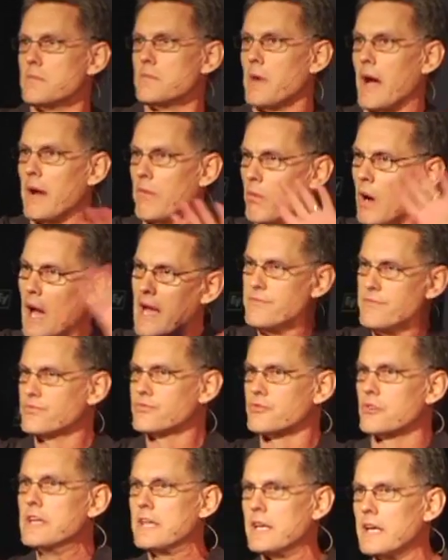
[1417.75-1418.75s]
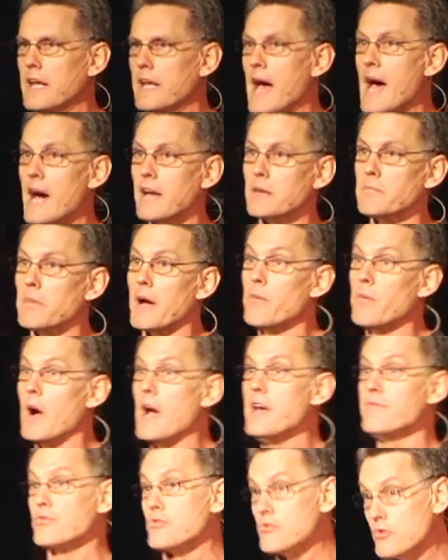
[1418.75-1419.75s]
and my wife freaking out. And my
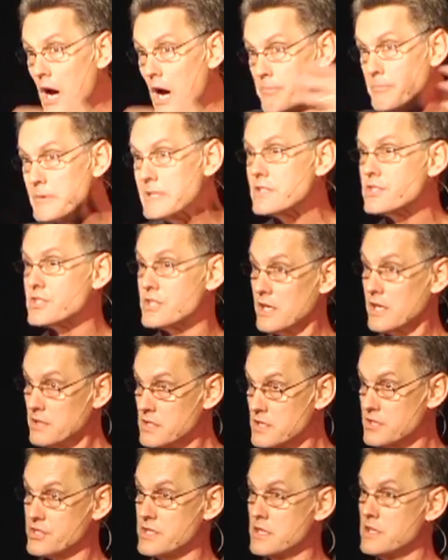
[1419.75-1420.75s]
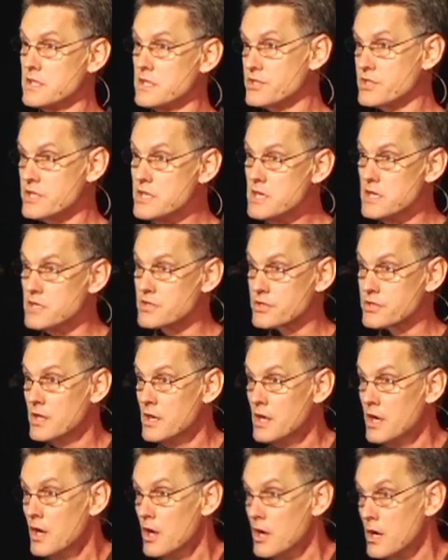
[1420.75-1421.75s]
wife grew up in sickness and disease.
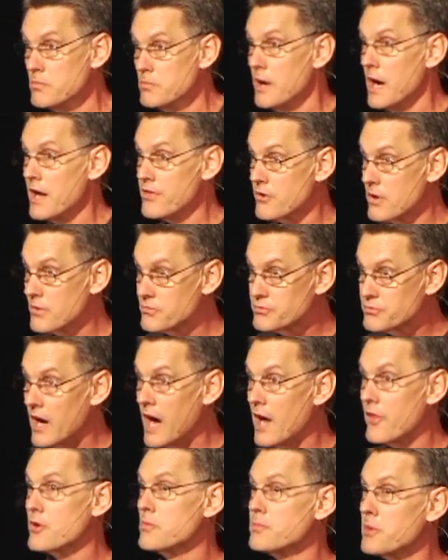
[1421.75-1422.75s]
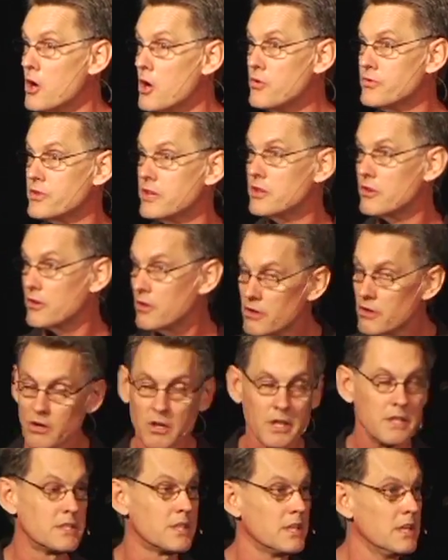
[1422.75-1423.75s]
Her mother and father, both in her
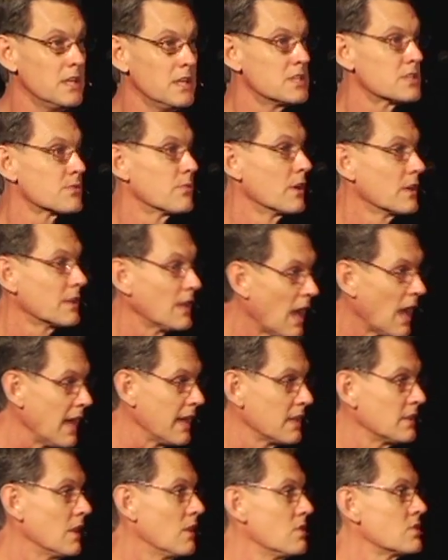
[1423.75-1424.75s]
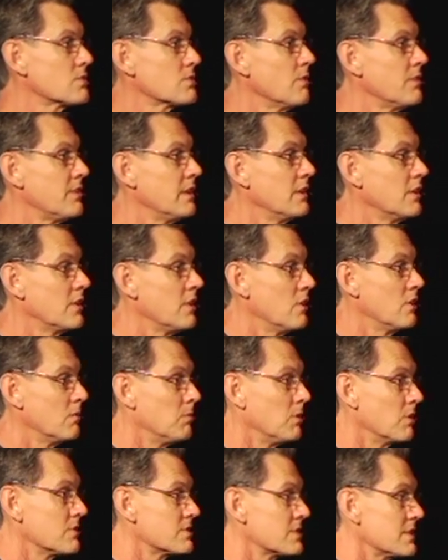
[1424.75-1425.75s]
early teens, were diagnosed with
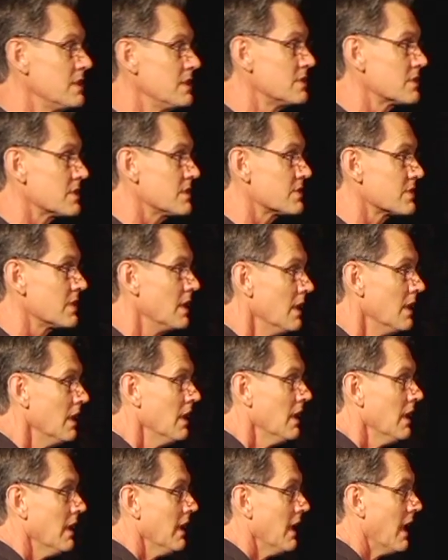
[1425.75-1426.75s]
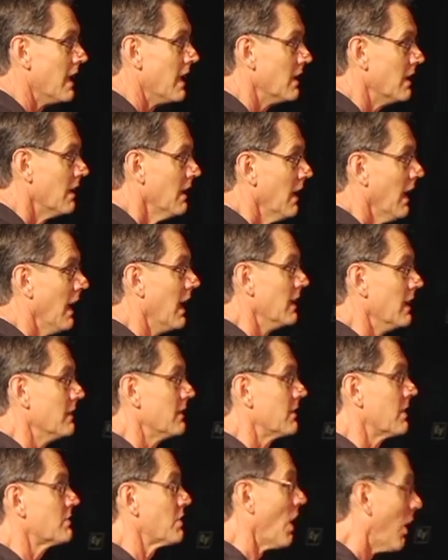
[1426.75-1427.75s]
incurable diseases
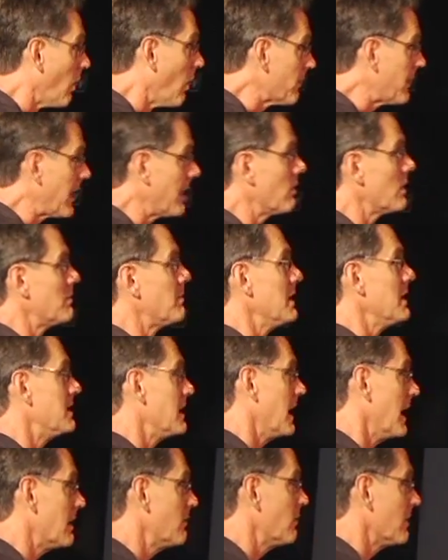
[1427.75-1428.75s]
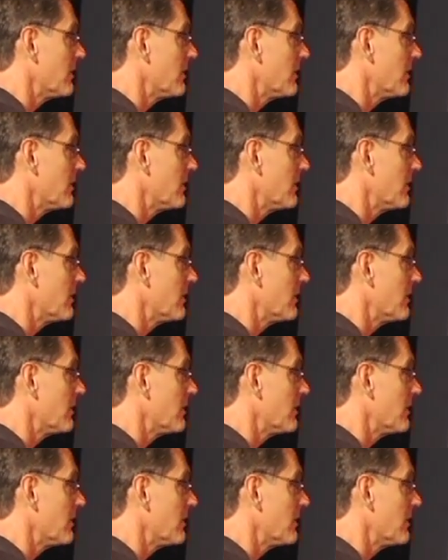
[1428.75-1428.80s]
and told they would be dead